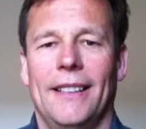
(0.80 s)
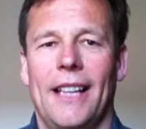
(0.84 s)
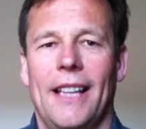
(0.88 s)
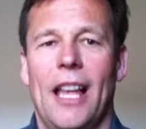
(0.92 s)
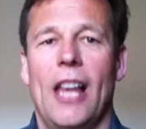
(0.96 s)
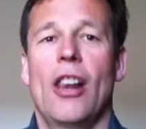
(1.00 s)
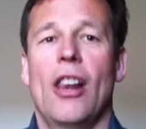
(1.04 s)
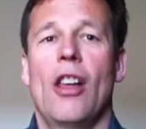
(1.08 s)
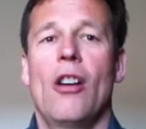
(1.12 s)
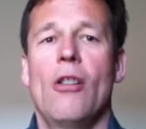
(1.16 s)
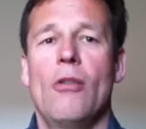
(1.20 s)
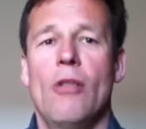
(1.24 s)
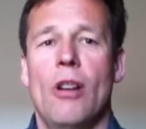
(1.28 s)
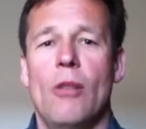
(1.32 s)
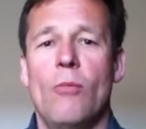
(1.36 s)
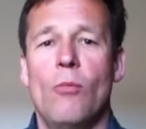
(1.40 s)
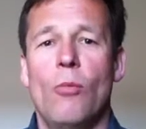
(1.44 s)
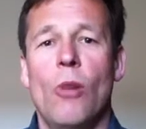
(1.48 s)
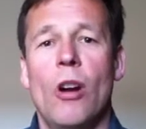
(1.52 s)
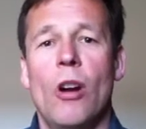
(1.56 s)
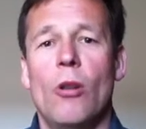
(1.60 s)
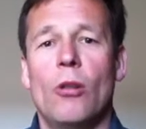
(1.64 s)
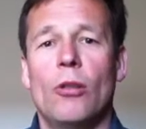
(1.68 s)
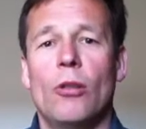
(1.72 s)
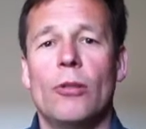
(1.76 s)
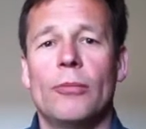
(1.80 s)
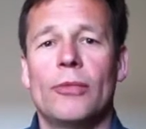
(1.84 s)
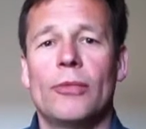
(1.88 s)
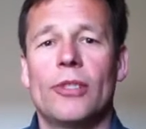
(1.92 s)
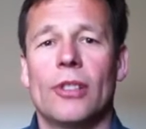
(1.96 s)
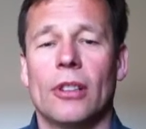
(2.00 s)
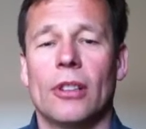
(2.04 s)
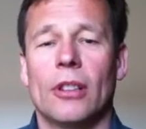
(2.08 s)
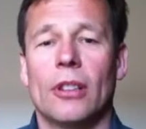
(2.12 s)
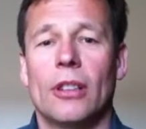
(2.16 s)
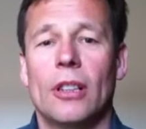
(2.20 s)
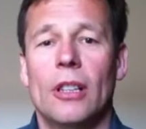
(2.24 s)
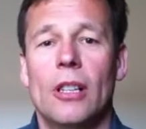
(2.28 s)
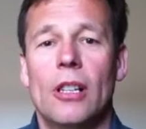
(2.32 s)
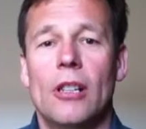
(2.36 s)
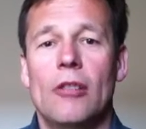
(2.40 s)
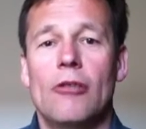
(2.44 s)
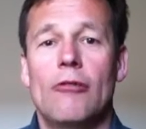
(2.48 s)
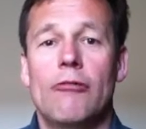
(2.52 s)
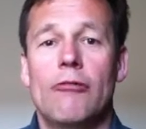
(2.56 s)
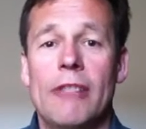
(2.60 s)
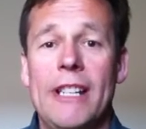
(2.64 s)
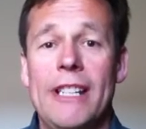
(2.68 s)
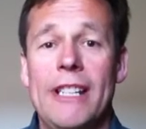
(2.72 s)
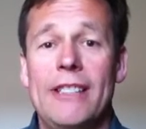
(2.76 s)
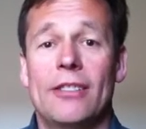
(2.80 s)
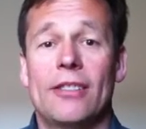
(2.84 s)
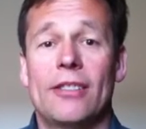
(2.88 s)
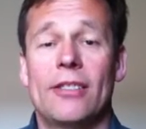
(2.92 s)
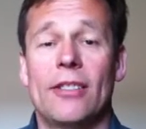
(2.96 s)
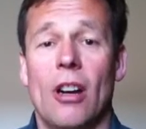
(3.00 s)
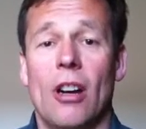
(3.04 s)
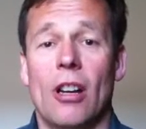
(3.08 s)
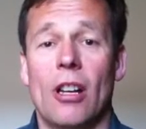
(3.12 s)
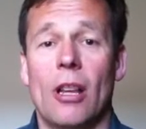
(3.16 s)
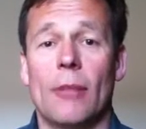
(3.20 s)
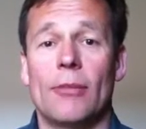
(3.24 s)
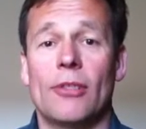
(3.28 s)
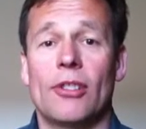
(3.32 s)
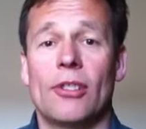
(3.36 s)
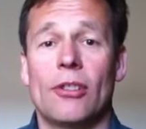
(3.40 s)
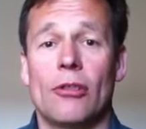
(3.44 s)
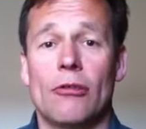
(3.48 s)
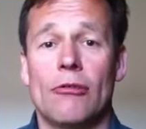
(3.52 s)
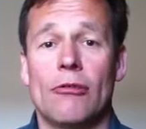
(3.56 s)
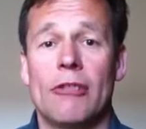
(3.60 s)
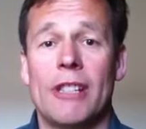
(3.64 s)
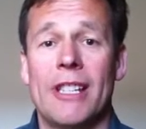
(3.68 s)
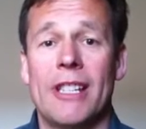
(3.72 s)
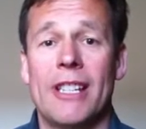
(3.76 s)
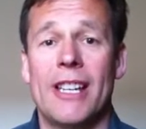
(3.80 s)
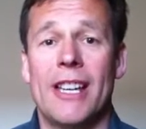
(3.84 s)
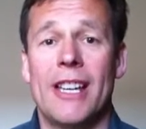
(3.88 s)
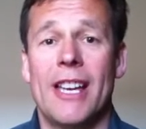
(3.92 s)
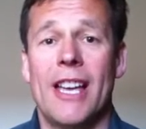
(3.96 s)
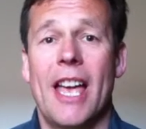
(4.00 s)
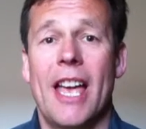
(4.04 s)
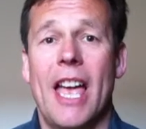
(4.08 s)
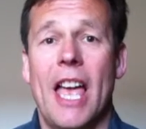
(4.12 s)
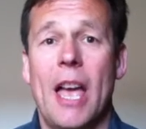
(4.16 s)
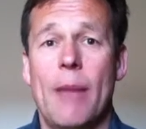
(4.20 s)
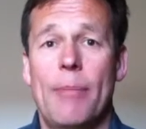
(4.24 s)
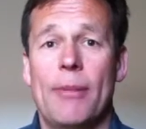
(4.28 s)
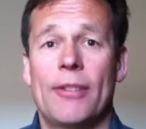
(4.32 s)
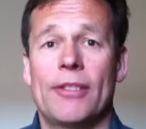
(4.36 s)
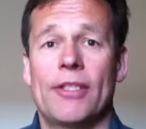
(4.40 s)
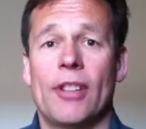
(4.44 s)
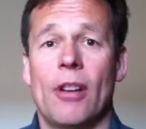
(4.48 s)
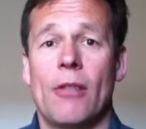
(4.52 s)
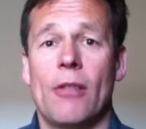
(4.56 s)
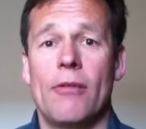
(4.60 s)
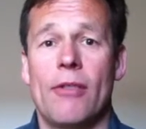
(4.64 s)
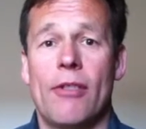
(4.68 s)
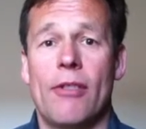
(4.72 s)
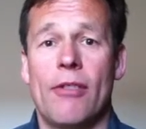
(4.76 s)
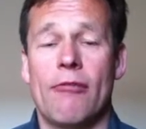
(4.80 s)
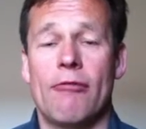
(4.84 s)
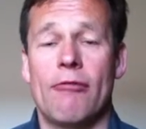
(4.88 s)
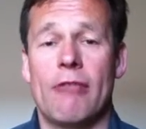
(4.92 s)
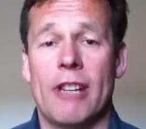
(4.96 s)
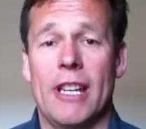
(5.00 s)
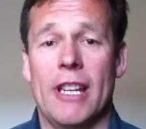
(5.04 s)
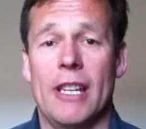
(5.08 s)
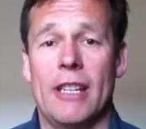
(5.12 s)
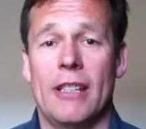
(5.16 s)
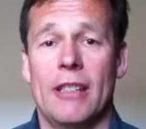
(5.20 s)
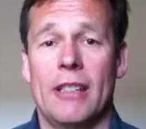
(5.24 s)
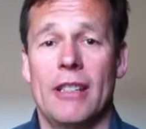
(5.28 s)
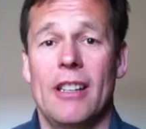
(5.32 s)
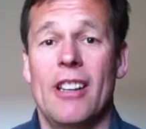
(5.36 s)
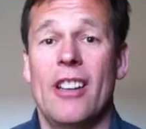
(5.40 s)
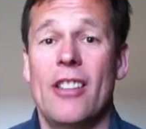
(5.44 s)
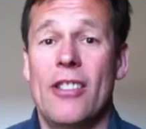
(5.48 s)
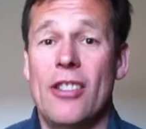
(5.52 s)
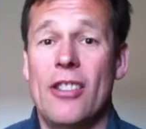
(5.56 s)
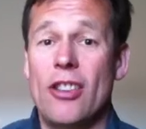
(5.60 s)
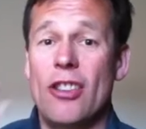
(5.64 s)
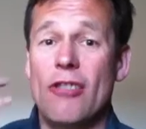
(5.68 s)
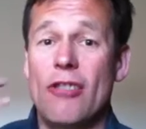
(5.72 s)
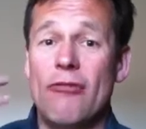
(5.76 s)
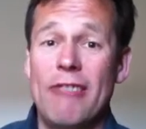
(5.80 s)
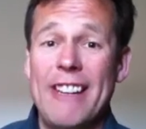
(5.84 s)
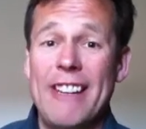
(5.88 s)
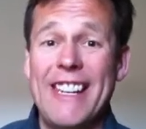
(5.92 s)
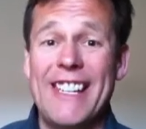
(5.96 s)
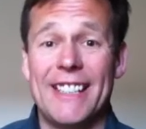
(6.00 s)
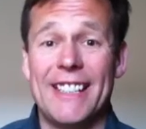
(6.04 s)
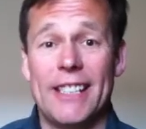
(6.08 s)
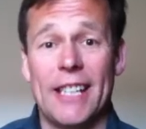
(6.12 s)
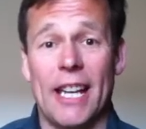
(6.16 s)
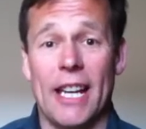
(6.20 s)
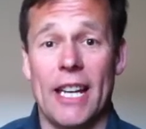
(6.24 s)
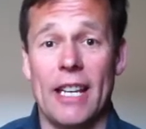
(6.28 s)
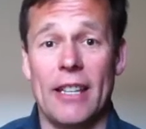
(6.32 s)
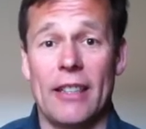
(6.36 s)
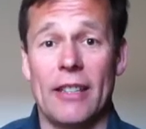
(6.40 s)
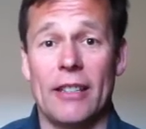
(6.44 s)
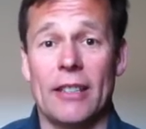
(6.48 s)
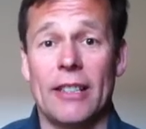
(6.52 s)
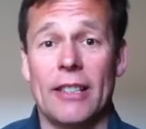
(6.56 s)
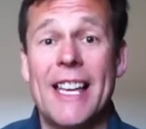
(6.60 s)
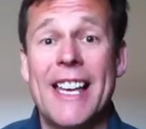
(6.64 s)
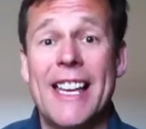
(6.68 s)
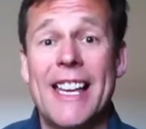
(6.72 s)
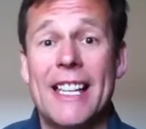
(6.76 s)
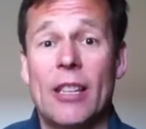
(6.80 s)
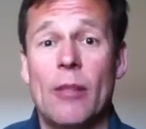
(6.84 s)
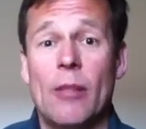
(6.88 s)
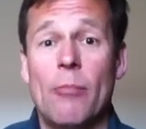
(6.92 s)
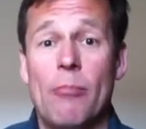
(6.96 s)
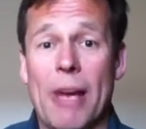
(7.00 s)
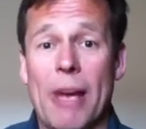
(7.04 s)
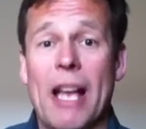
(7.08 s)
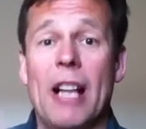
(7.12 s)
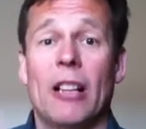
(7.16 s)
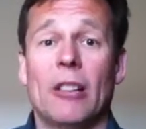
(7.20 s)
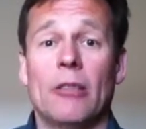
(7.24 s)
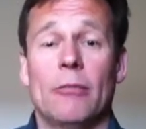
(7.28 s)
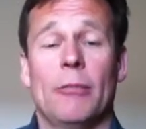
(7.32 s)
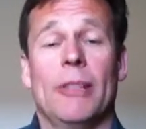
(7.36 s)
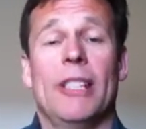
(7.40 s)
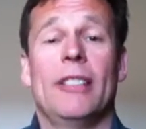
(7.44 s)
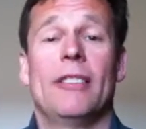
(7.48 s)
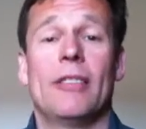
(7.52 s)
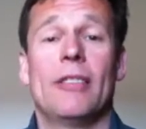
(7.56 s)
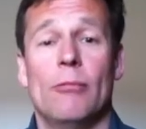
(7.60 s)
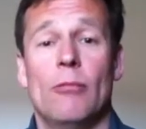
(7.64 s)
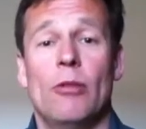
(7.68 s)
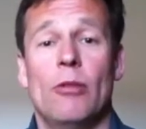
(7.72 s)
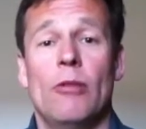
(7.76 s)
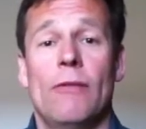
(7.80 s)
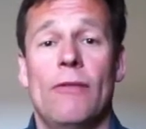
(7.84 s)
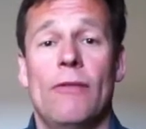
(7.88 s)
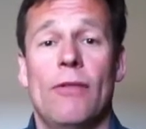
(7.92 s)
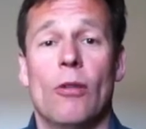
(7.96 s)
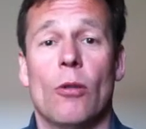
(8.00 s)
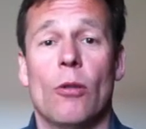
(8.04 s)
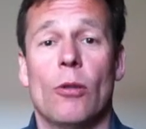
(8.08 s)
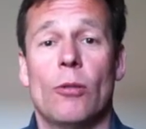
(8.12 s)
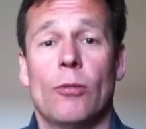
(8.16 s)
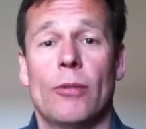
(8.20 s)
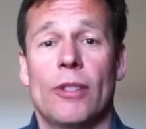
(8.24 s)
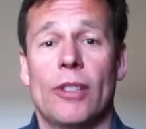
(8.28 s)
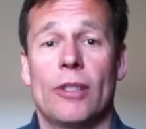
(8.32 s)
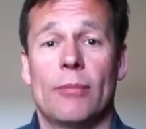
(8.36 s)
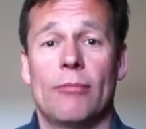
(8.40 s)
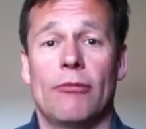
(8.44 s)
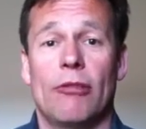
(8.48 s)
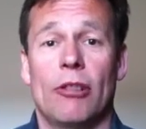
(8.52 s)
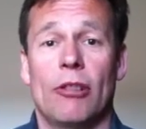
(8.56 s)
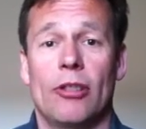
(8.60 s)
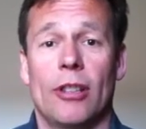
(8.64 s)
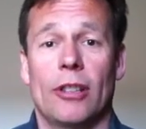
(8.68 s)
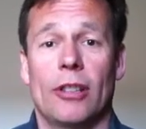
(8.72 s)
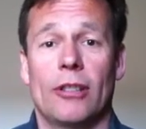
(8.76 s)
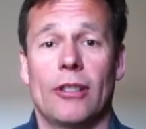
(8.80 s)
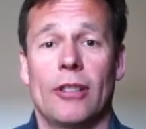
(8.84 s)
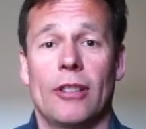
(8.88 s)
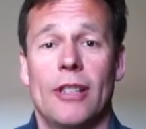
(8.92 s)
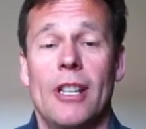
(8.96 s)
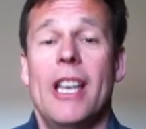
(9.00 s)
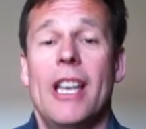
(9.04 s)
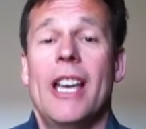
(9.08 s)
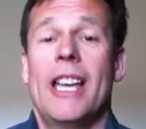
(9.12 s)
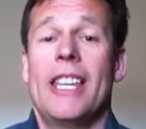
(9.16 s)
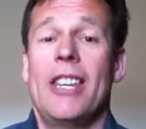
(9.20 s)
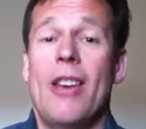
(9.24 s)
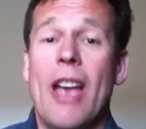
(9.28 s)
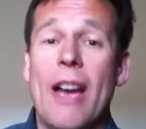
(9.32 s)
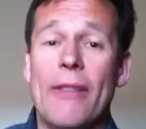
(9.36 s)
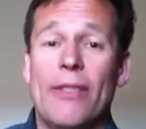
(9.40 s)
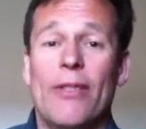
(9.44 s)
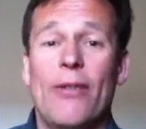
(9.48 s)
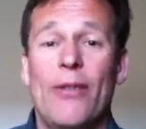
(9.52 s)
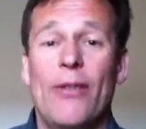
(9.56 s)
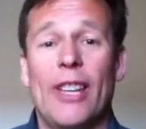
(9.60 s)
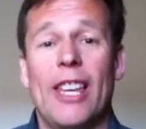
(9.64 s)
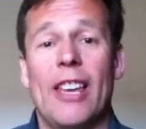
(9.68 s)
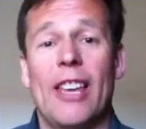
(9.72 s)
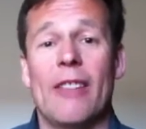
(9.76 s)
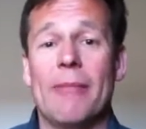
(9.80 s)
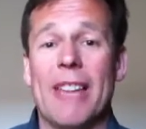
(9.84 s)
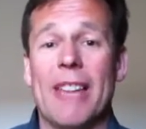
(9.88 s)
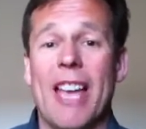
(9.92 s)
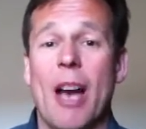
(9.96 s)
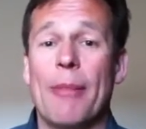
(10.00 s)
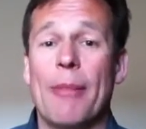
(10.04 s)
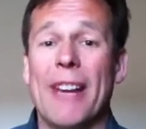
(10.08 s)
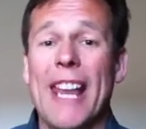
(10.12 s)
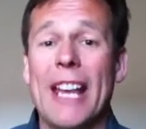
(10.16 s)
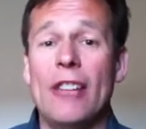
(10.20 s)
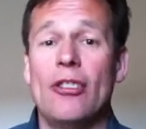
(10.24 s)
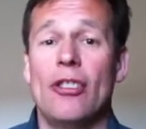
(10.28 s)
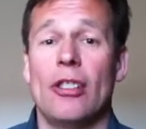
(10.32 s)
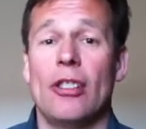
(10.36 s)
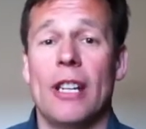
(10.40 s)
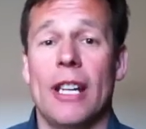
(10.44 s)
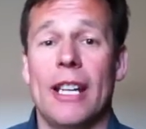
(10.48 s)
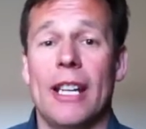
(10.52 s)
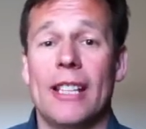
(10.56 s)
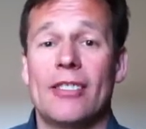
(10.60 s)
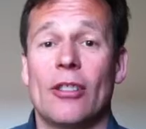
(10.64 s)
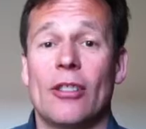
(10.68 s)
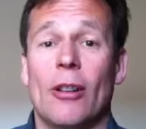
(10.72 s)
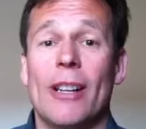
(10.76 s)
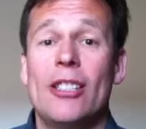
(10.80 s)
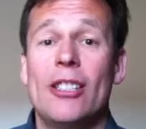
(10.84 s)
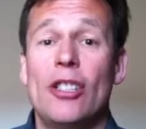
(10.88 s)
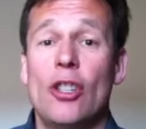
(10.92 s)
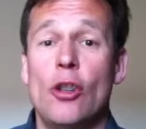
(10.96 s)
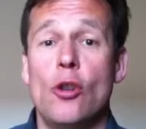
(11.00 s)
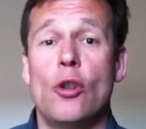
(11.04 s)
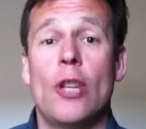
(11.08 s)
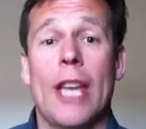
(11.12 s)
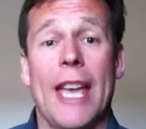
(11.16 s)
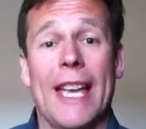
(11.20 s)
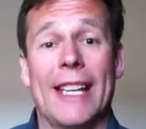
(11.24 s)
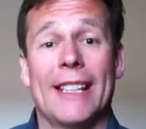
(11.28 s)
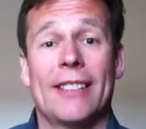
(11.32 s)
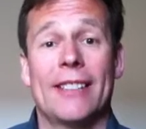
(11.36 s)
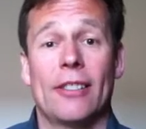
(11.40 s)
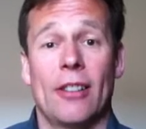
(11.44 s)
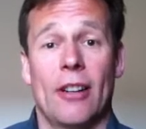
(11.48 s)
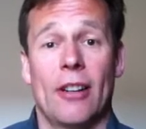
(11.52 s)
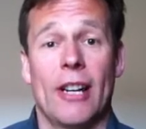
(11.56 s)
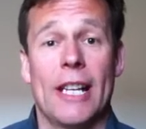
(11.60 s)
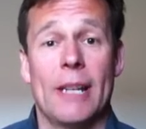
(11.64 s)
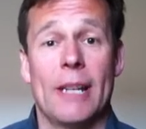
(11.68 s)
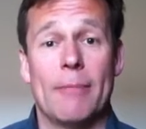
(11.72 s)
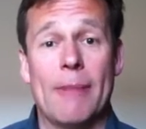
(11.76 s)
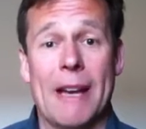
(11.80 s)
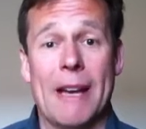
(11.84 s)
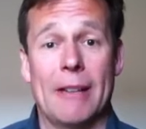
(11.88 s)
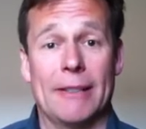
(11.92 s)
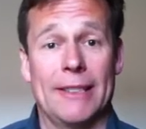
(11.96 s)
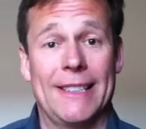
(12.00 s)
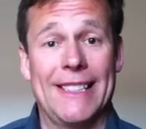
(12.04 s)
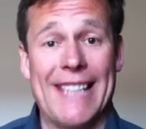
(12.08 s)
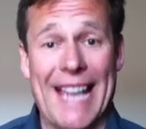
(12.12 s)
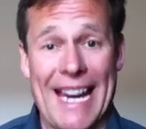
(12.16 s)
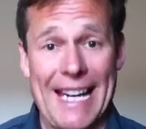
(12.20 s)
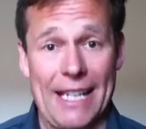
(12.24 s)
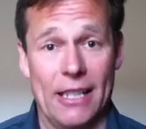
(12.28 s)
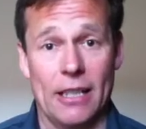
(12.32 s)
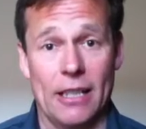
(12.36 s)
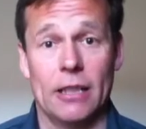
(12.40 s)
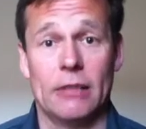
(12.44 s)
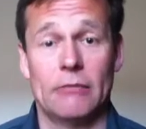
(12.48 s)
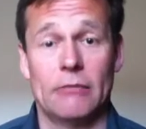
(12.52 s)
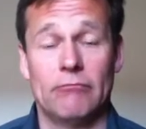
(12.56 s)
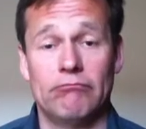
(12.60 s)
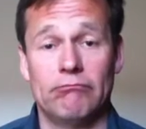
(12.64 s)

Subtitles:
Hello and welcome to Green Startup Story Episode 3, the Eureka data that compelled me to move forward with this project. And you have to forgive me, I'm an engineer, so I do get excited about data.